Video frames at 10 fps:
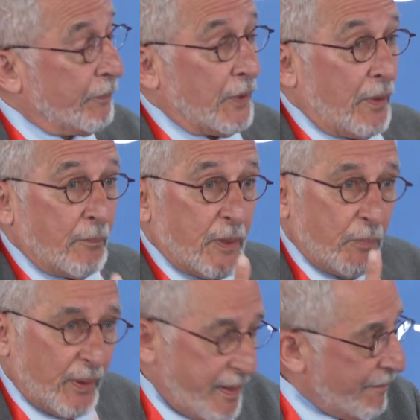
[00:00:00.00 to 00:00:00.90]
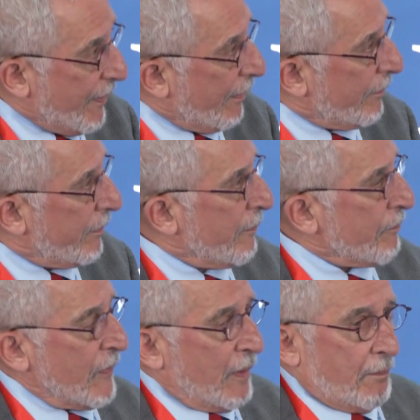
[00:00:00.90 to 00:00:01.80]
to come to believe that,
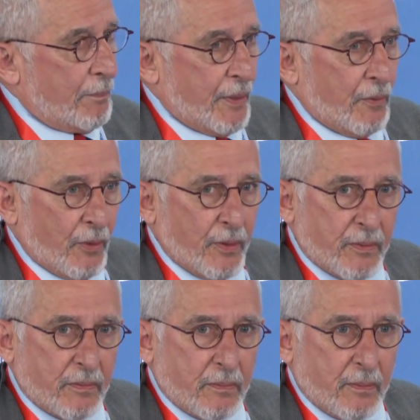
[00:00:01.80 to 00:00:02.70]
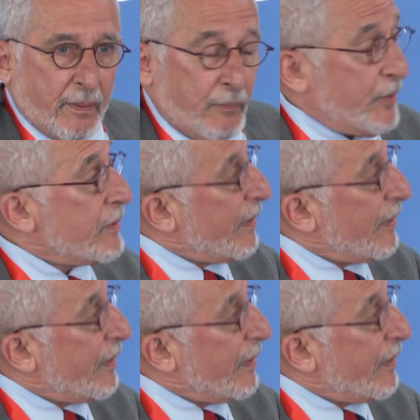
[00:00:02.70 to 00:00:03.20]
because it was